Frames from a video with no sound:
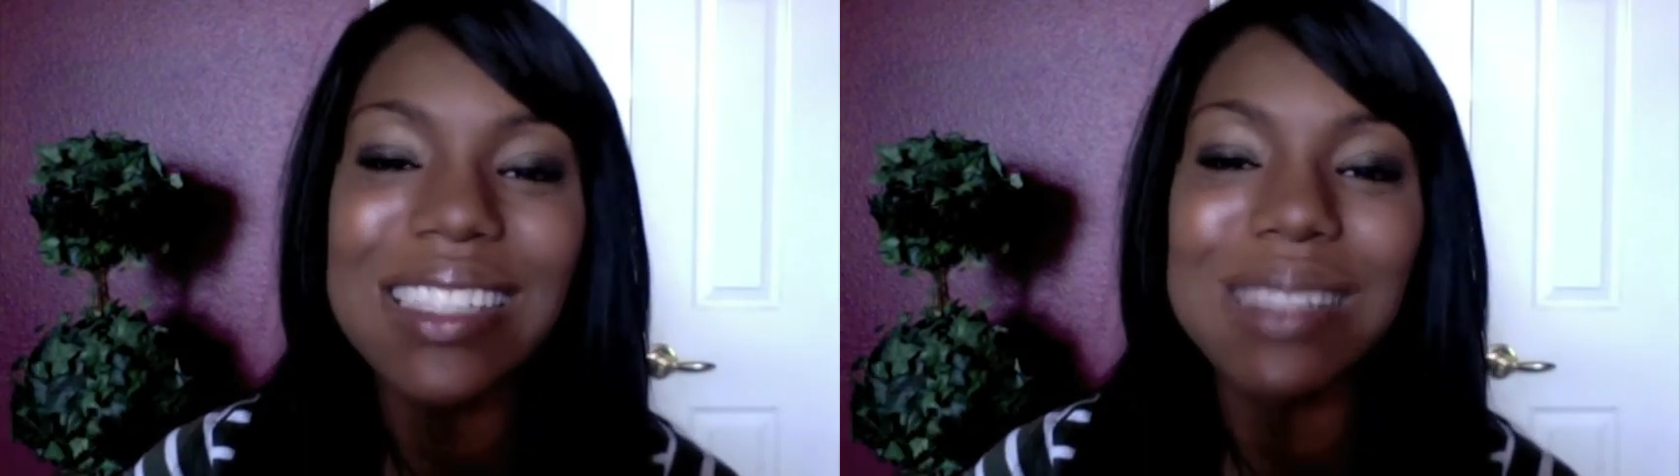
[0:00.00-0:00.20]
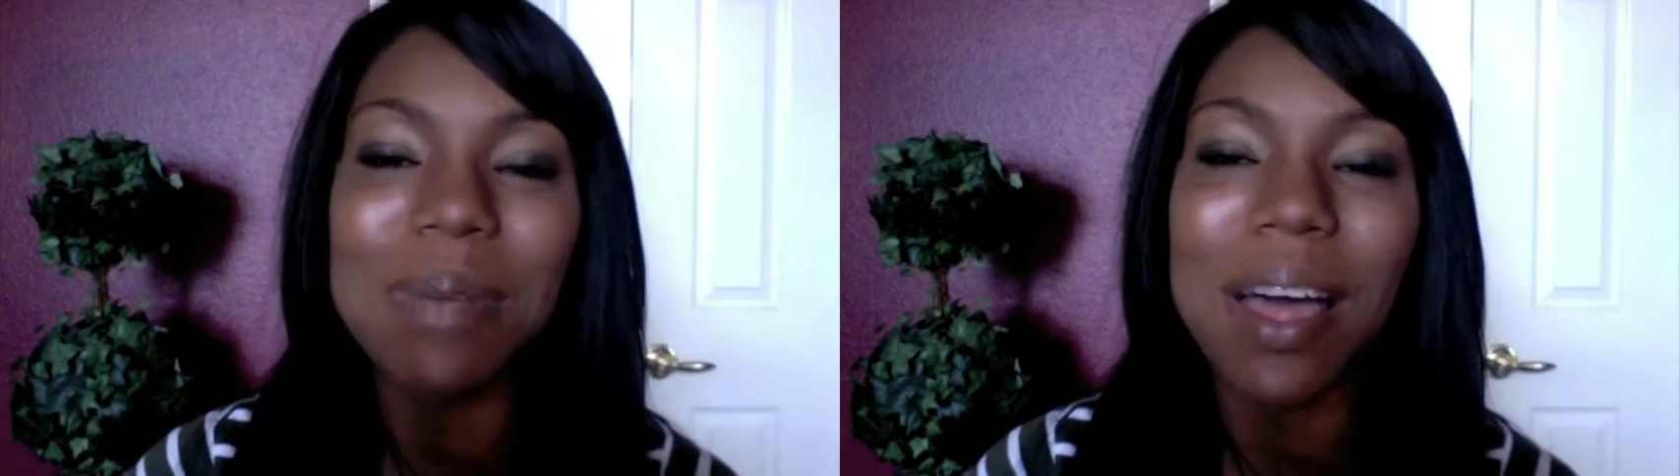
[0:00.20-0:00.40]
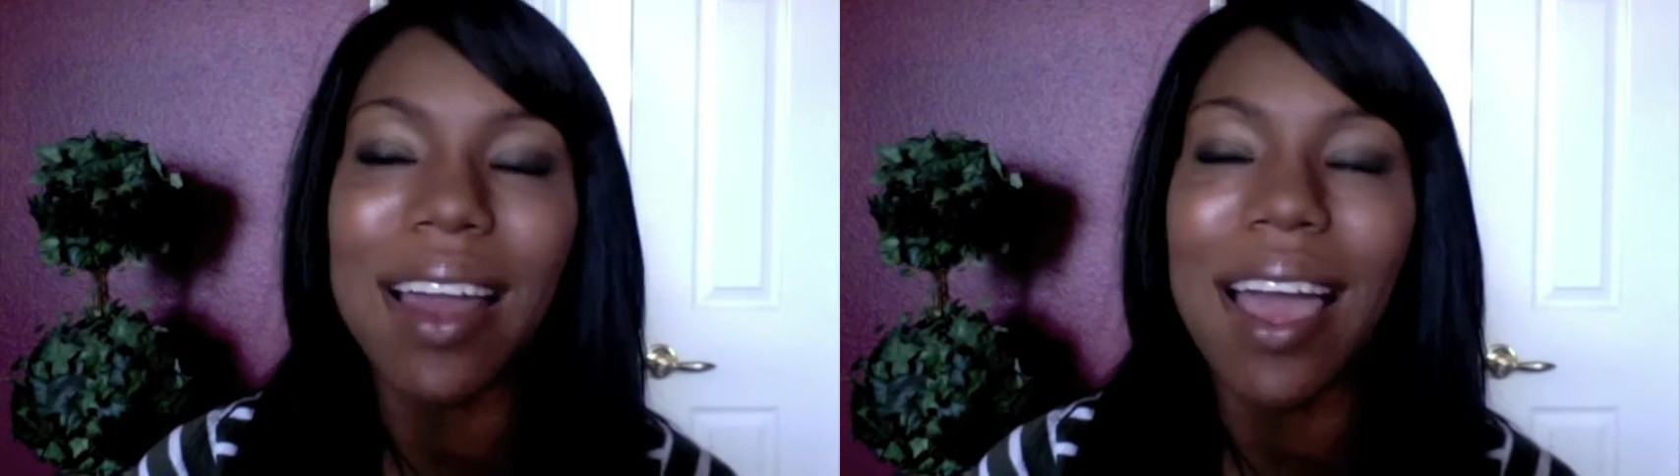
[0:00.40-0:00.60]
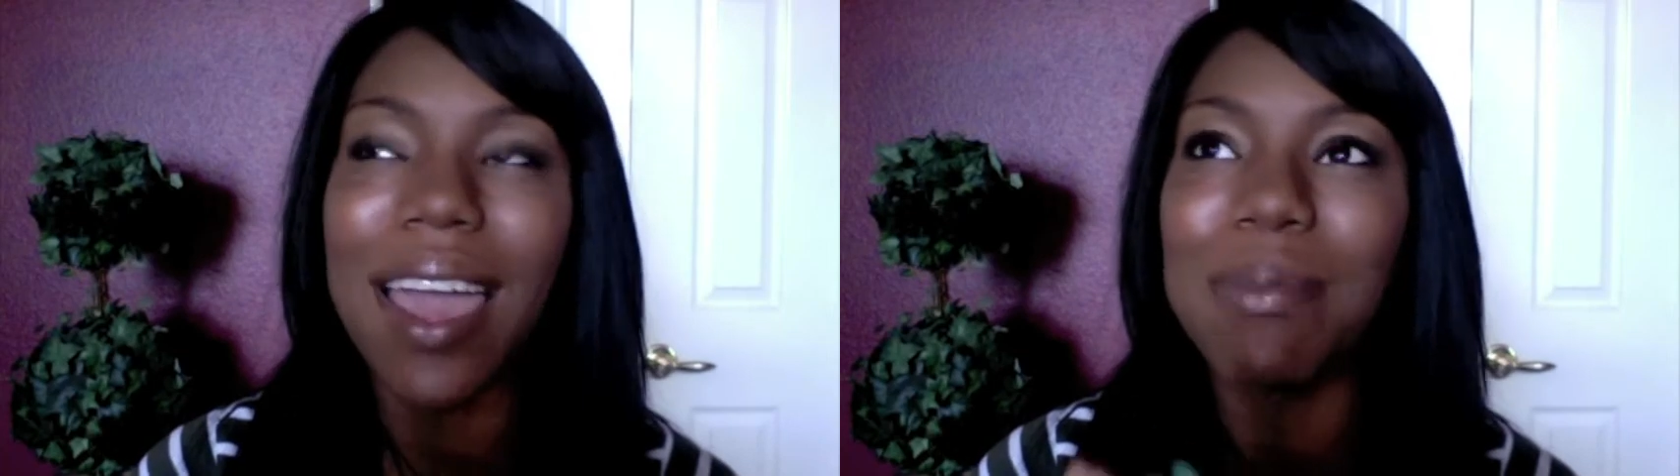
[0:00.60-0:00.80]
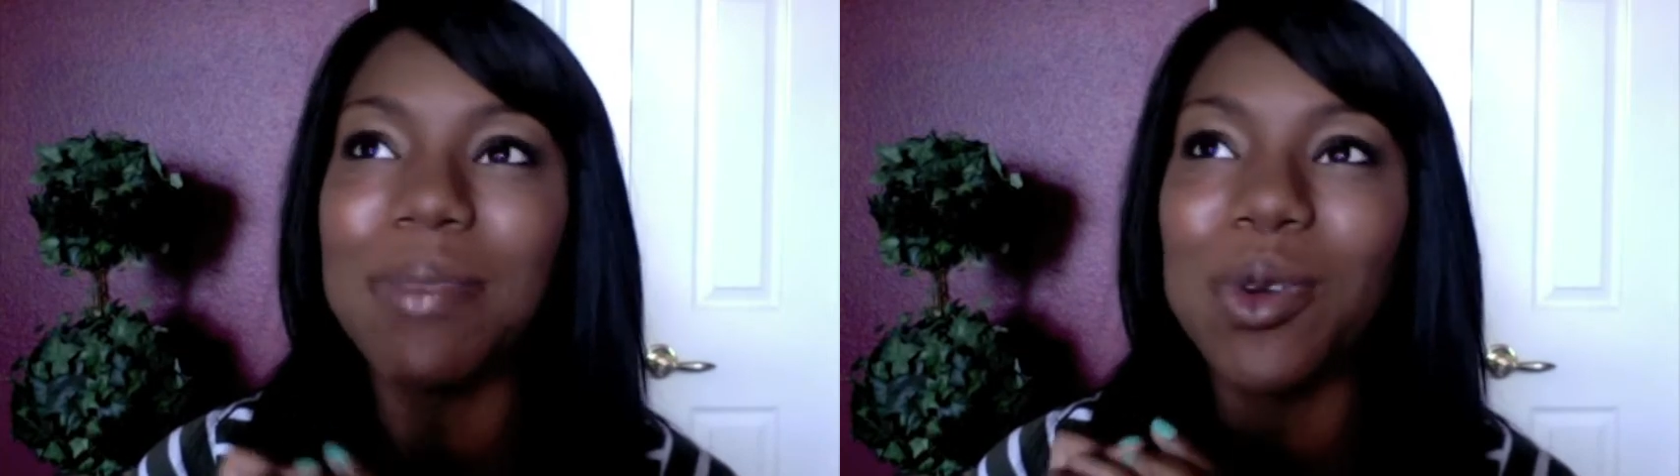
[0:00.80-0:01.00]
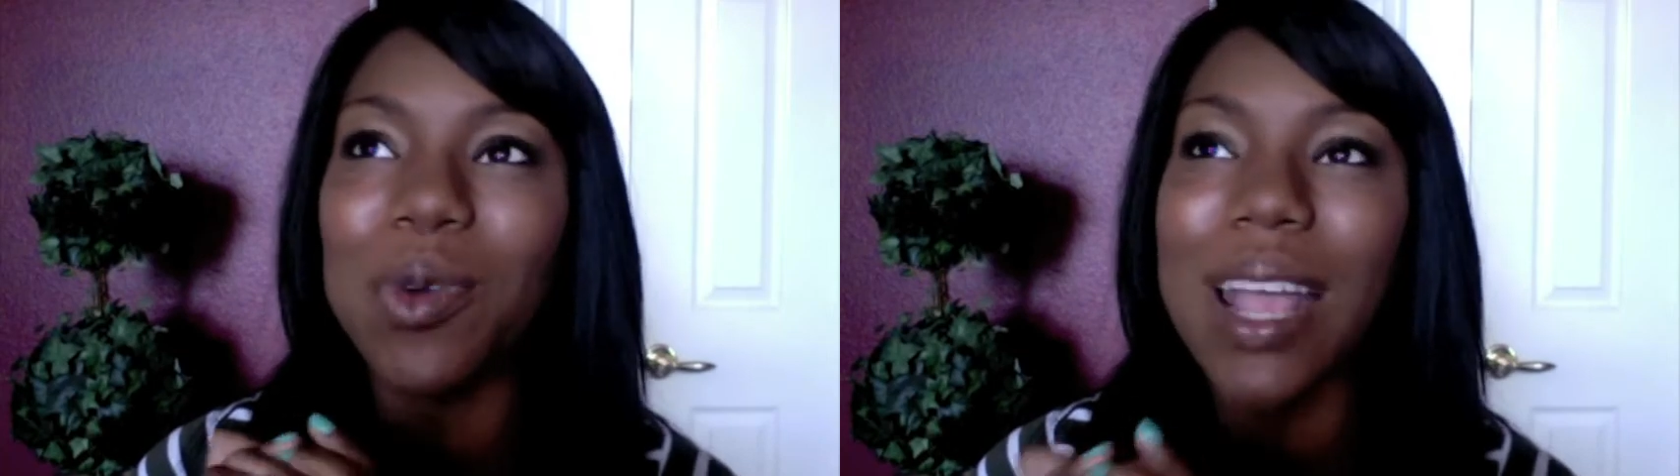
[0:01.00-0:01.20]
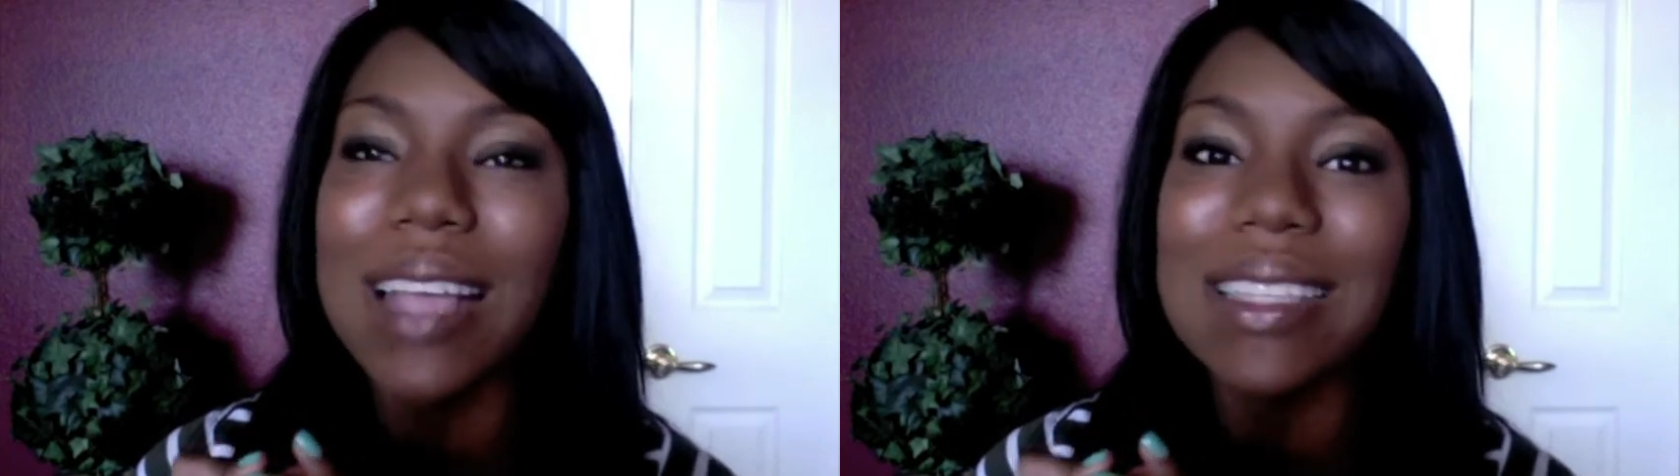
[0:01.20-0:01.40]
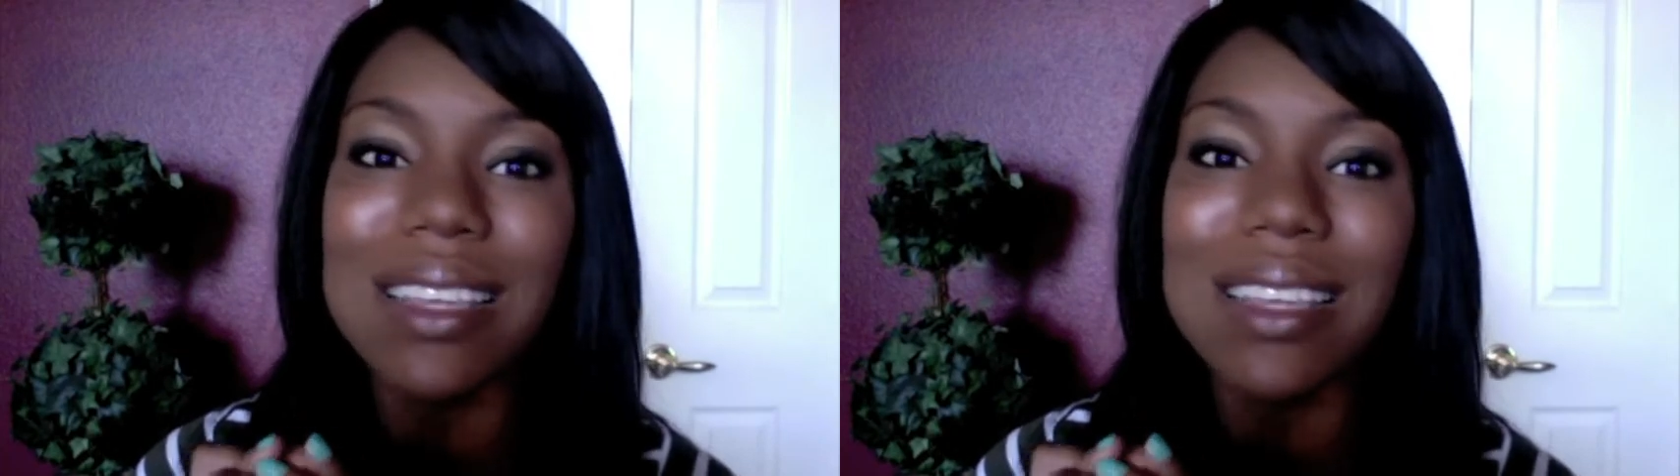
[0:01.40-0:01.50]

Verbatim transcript: but I am crazy